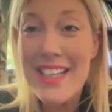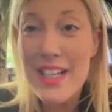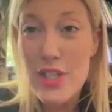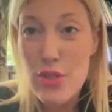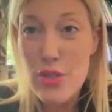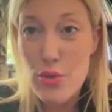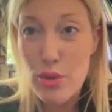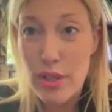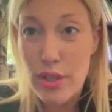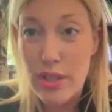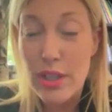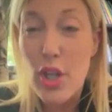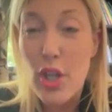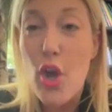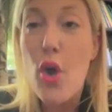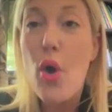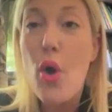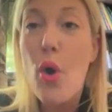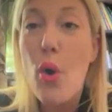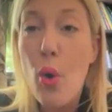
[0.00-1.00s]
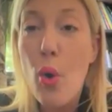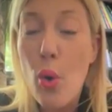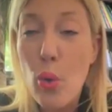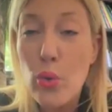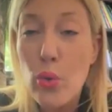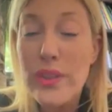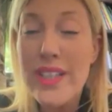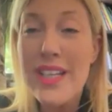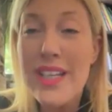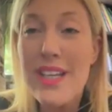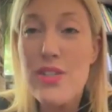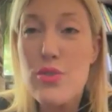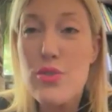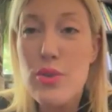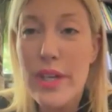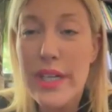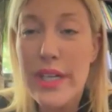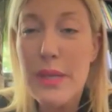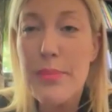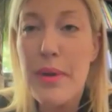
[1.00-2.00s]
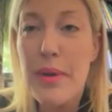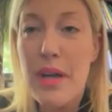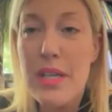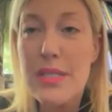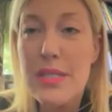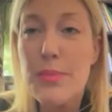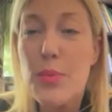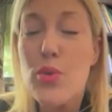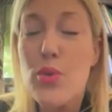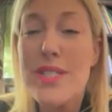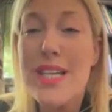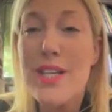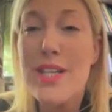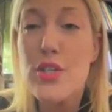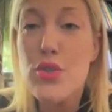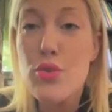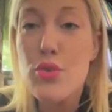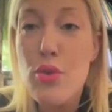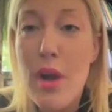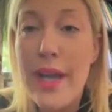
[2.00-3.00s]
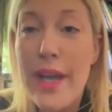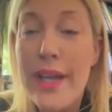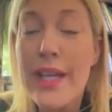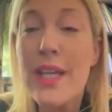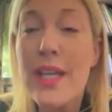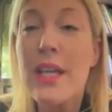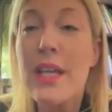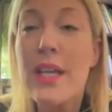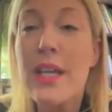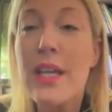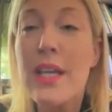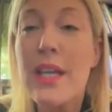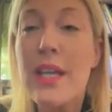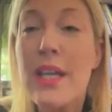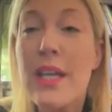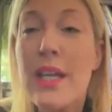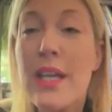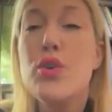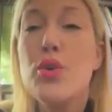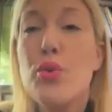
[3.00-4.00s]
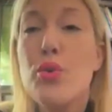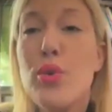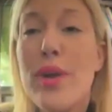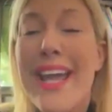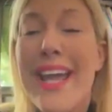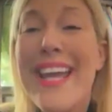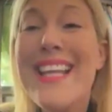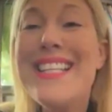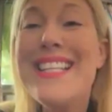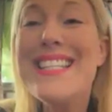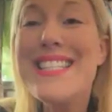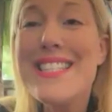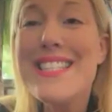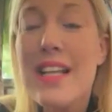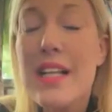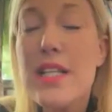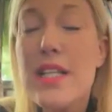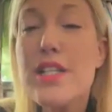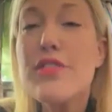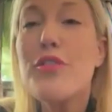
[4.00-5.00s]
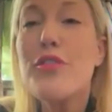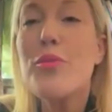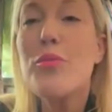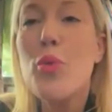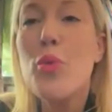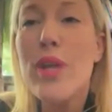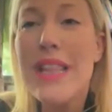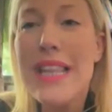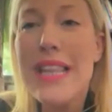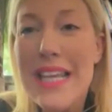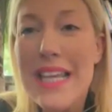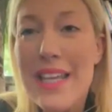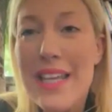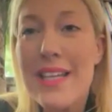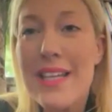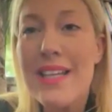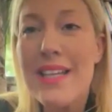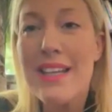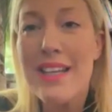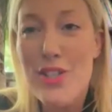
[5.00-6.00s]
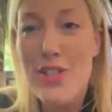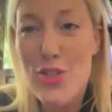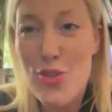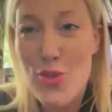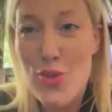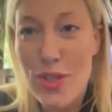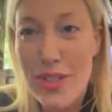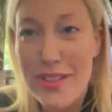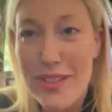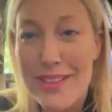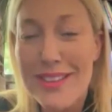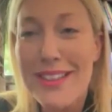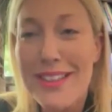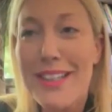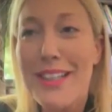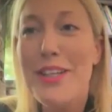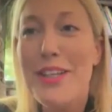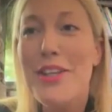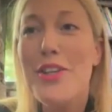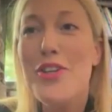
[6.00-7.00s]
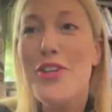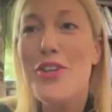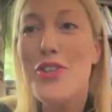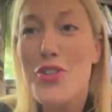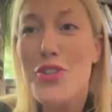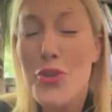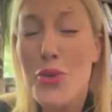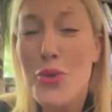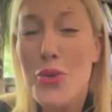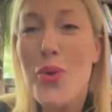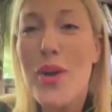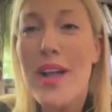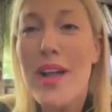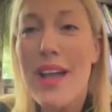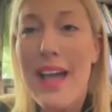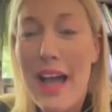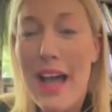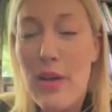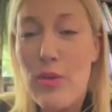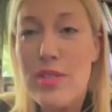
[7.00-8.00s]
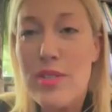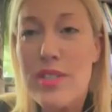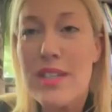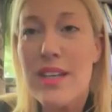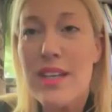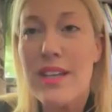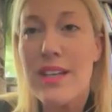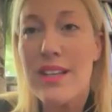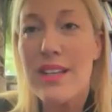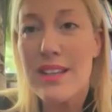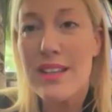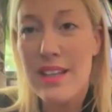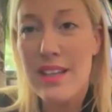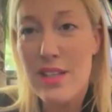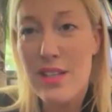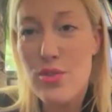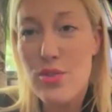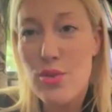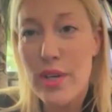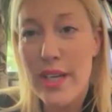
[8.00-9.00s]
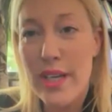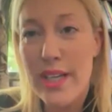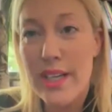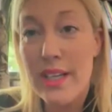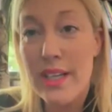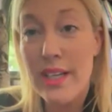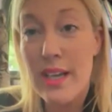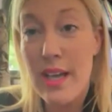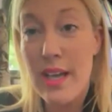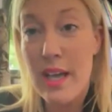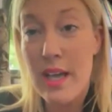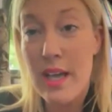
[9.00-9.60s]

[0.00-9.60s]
Israel, holding Israeli passports and trying to create cells from within Israel to counter the Israeli